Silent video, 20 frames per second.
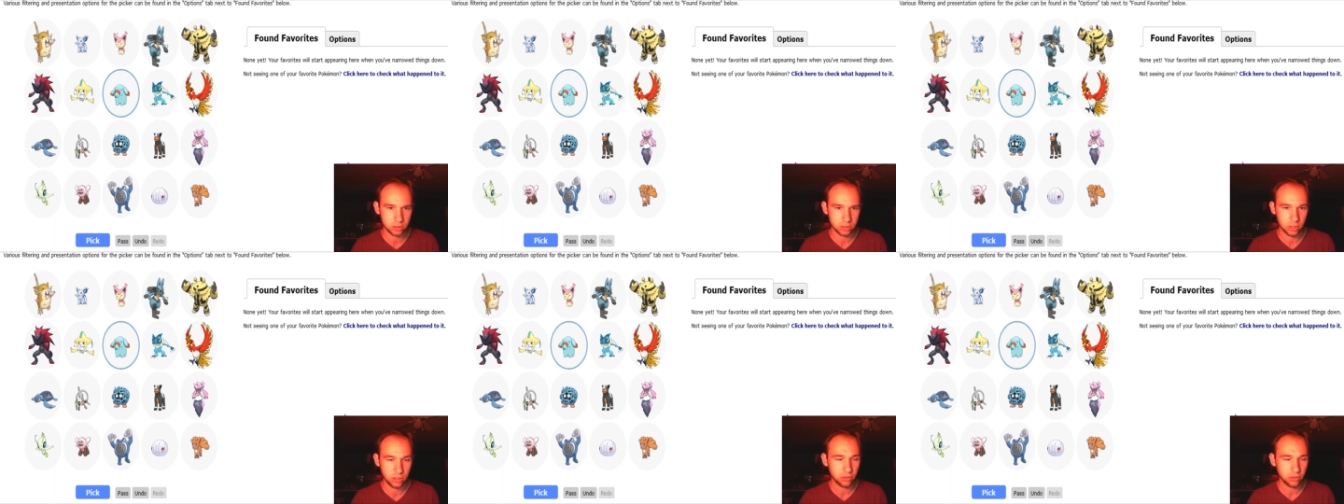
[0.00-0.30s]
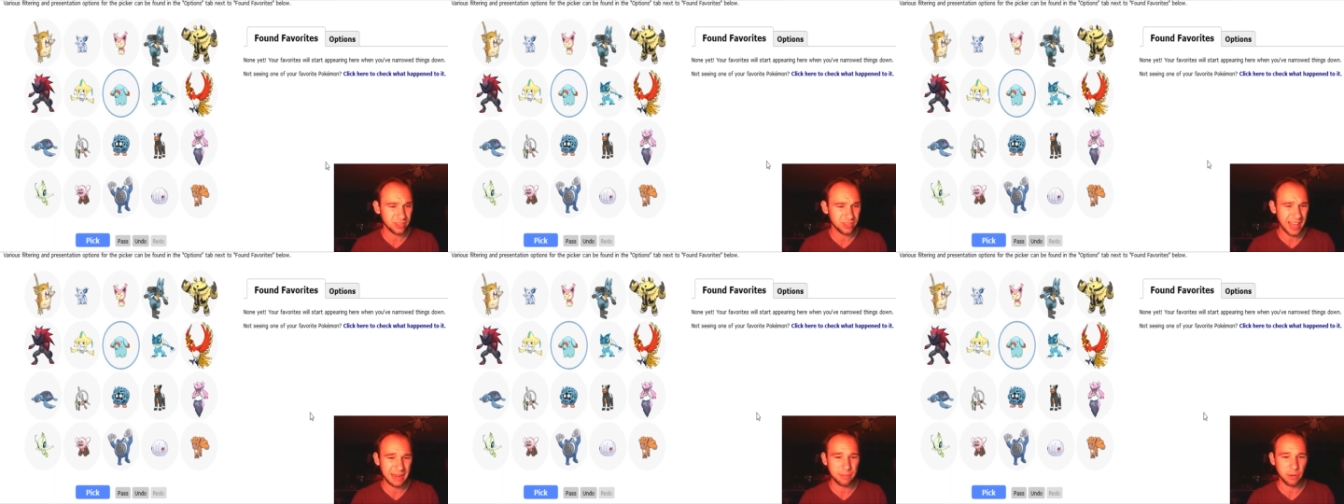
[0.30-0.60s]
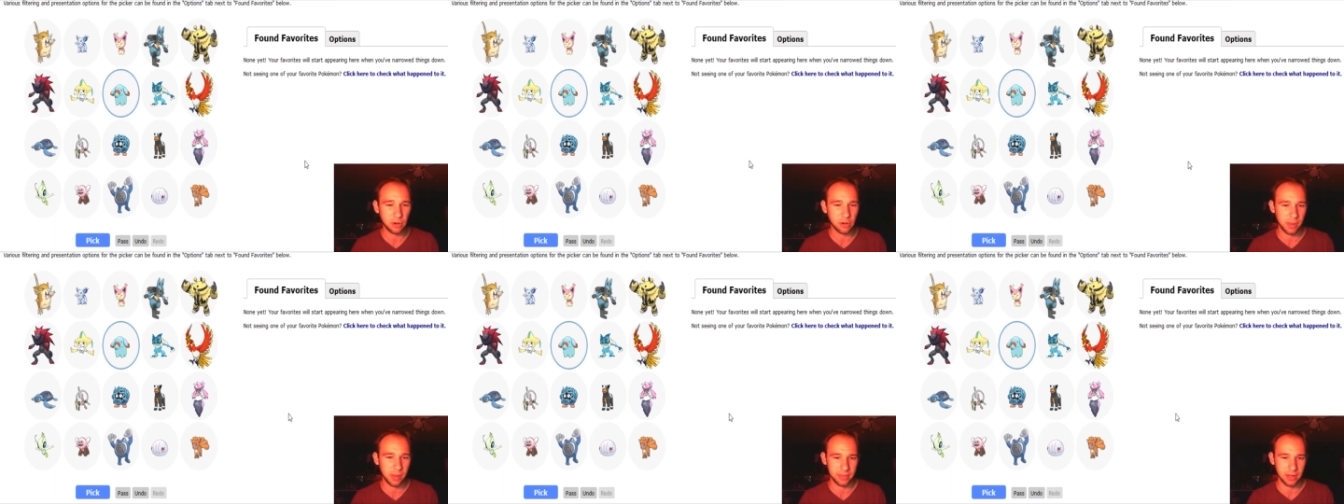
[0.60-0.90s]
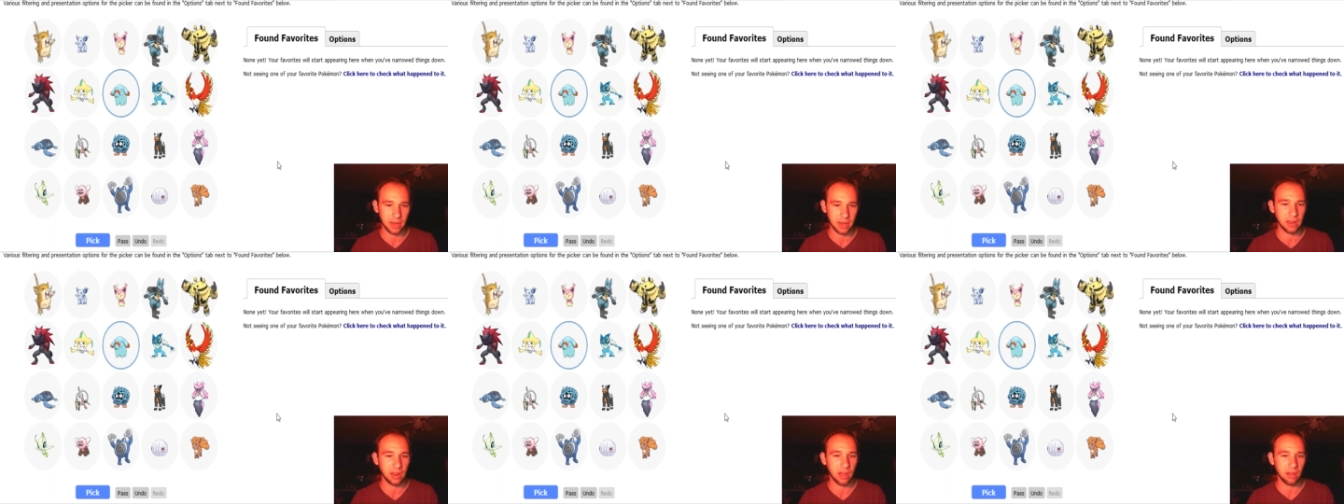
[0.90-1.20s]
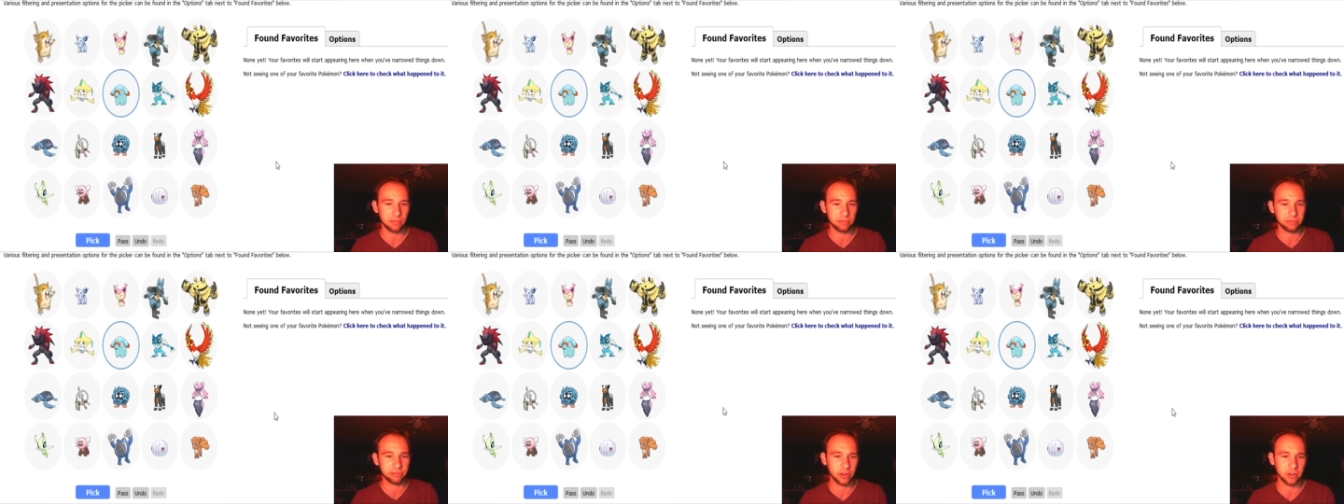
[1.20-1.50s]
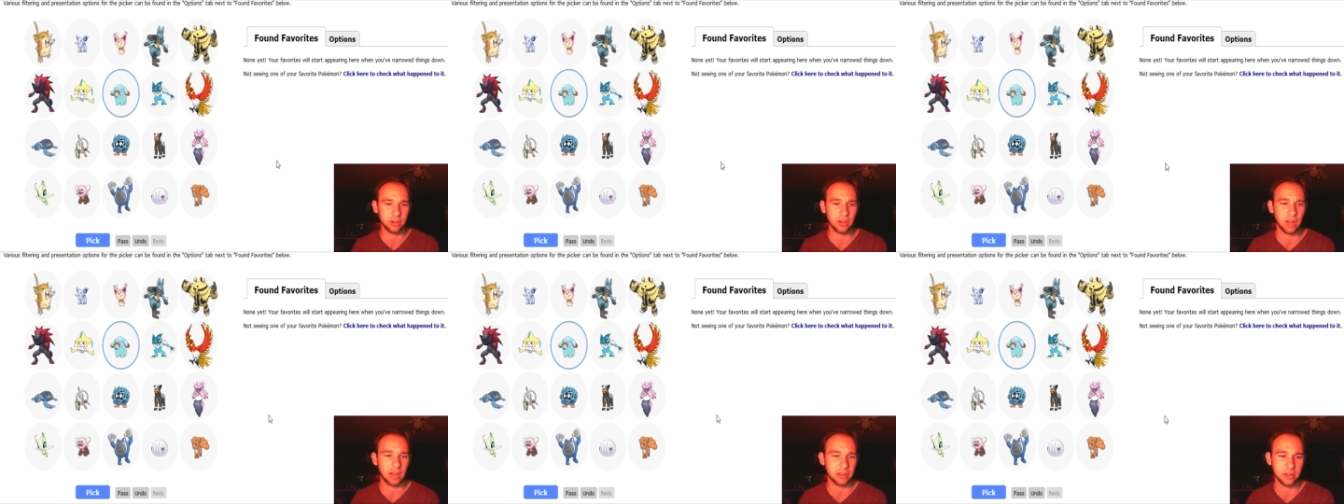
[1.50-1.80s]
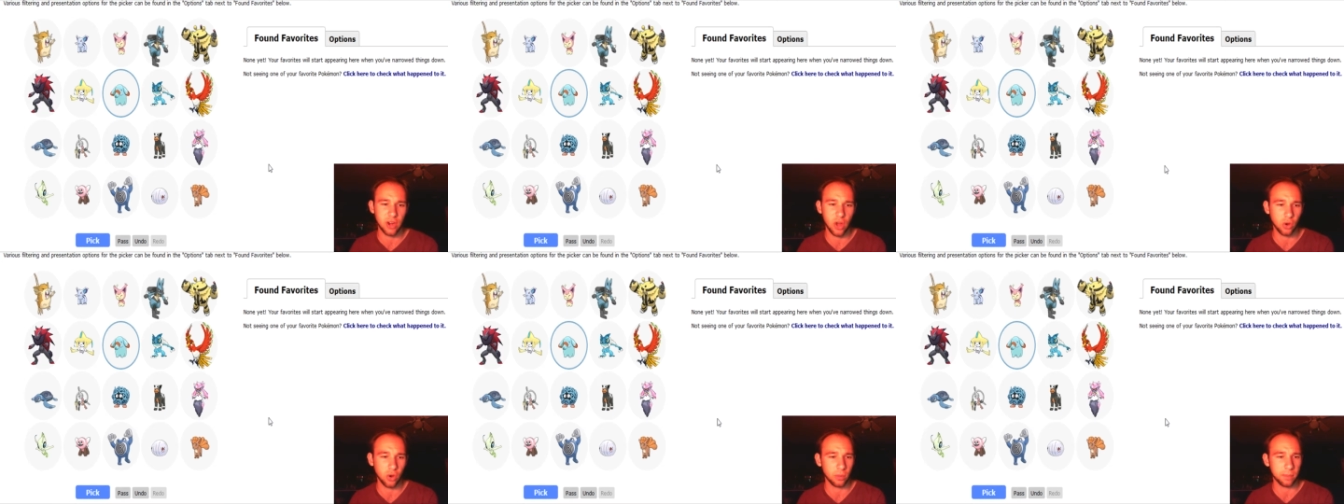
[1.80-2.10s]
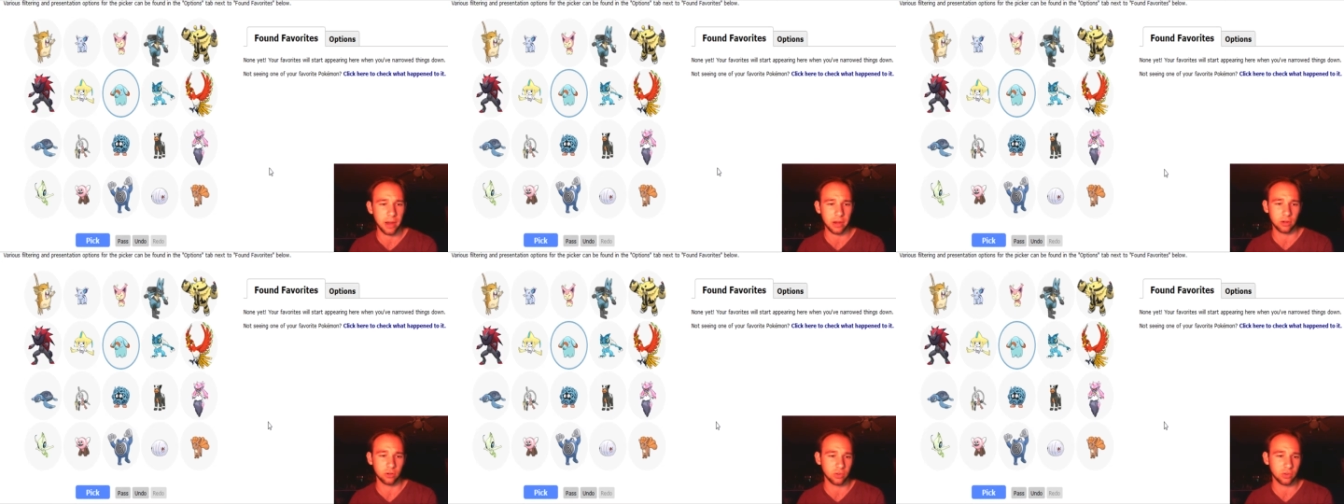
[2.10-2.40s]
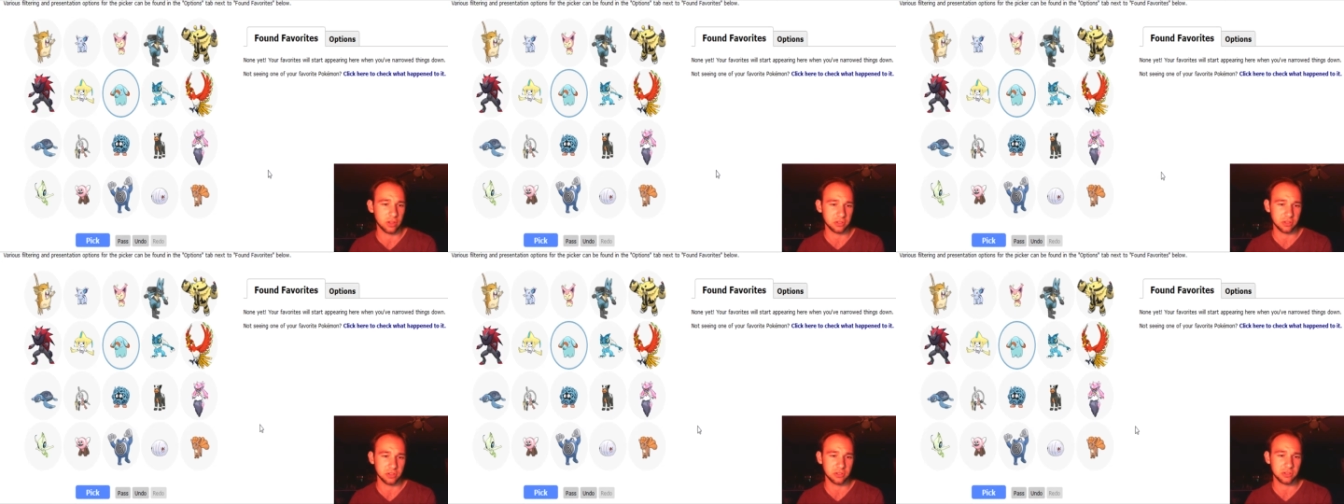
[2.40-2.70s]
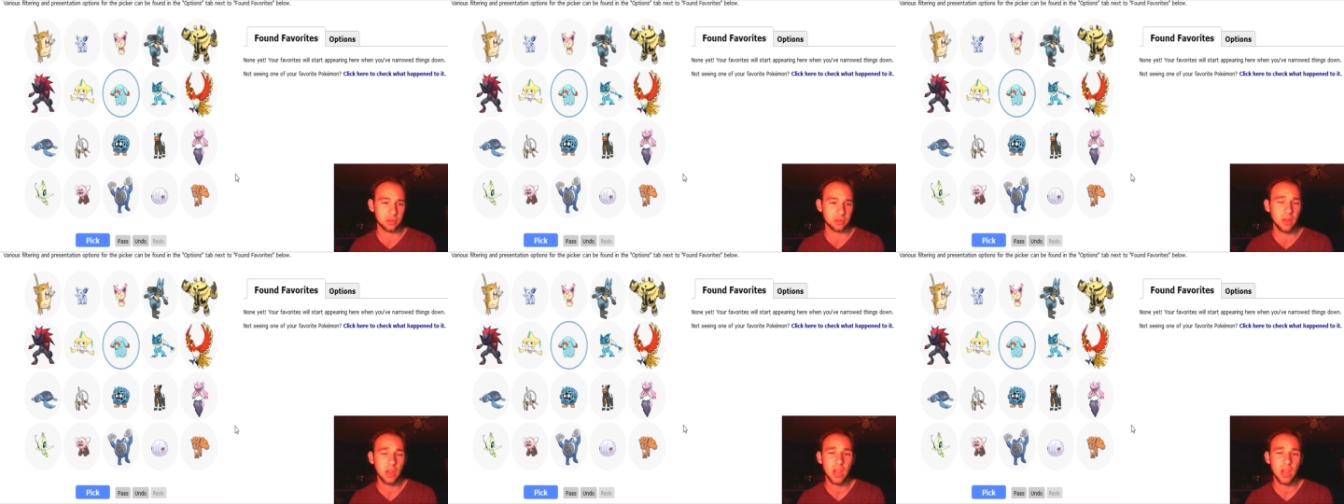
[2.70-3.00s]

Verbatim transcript: There's a lot of Pokemon that I love for like no apparent reason, just,